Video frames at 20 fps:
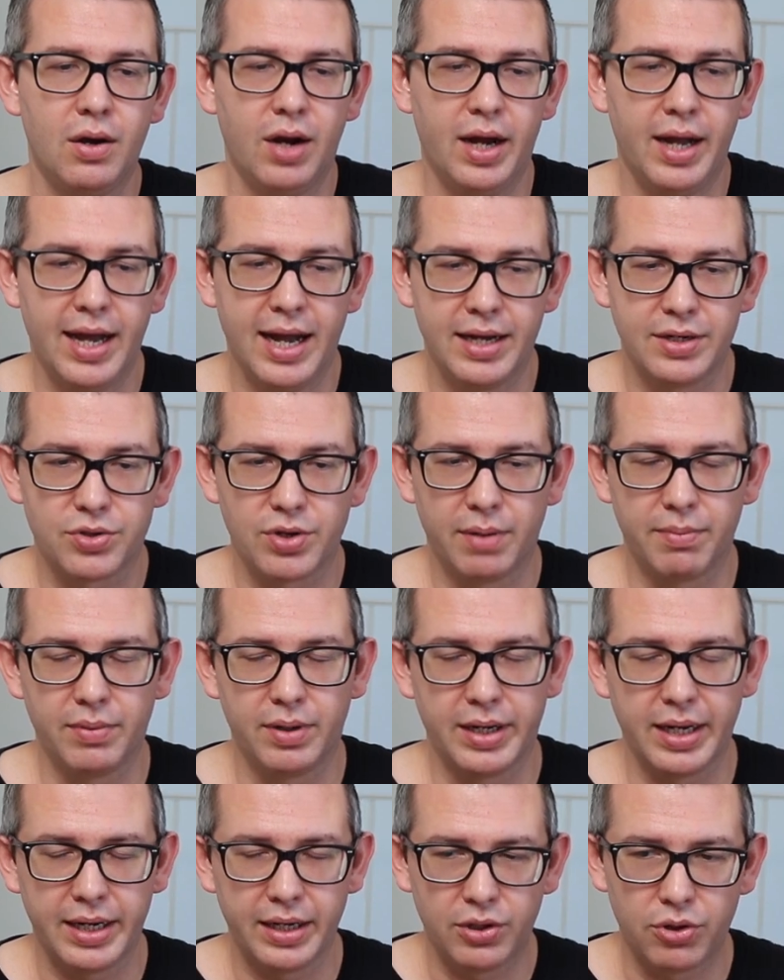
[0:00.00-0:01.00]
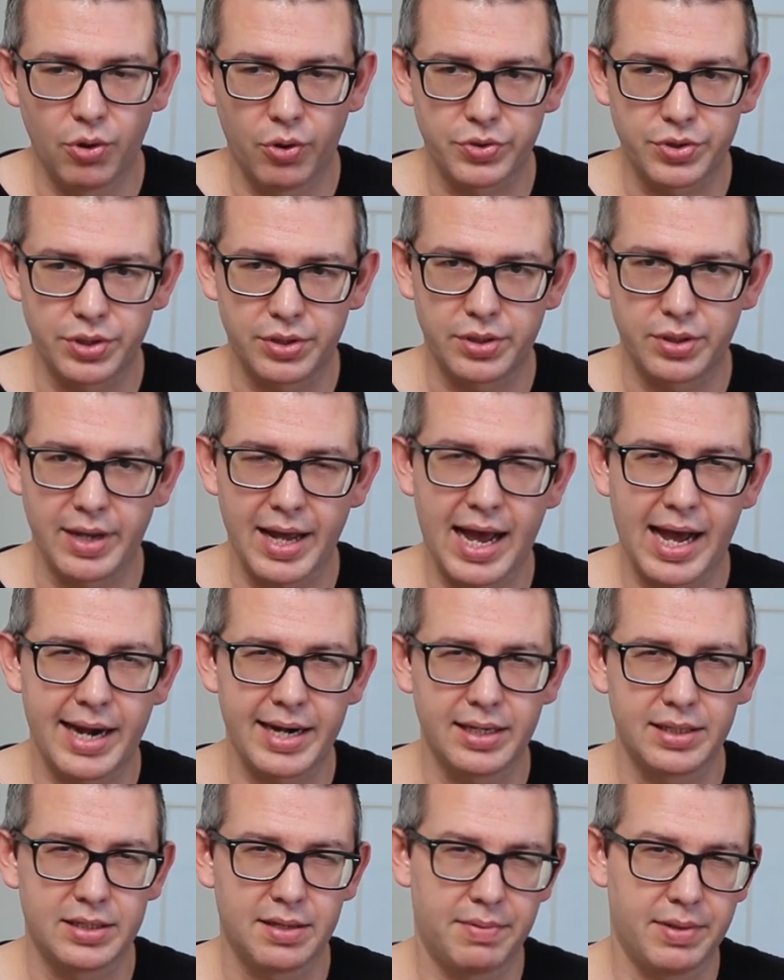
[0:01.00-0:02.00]
And so I'm getting closer to
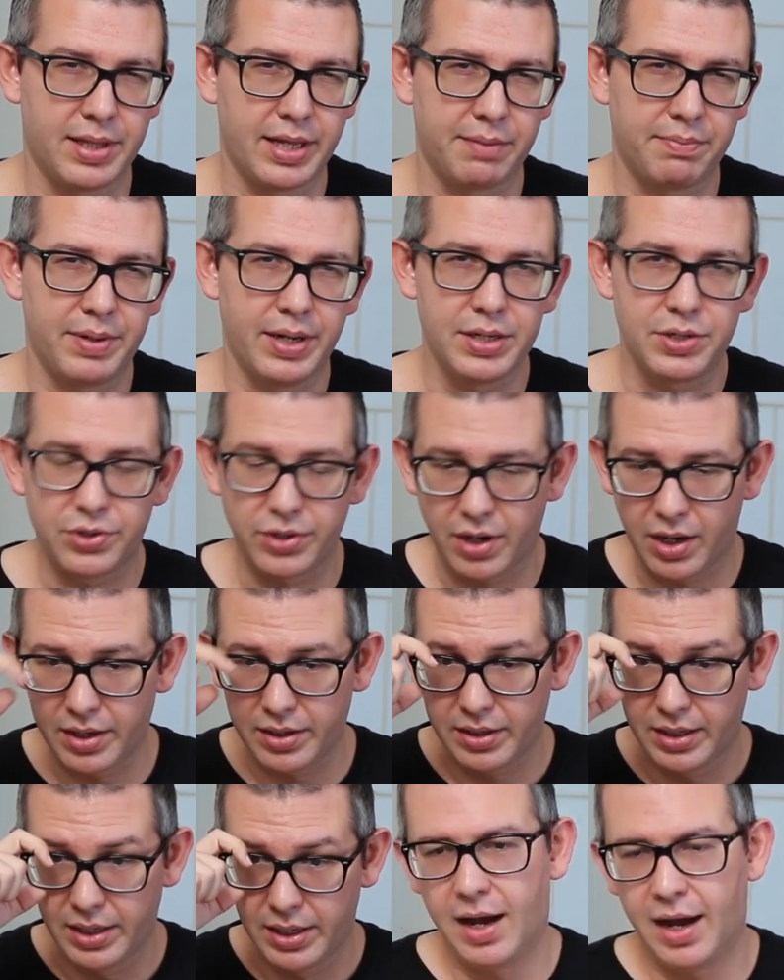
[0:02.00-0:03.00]
adding something like Patreon.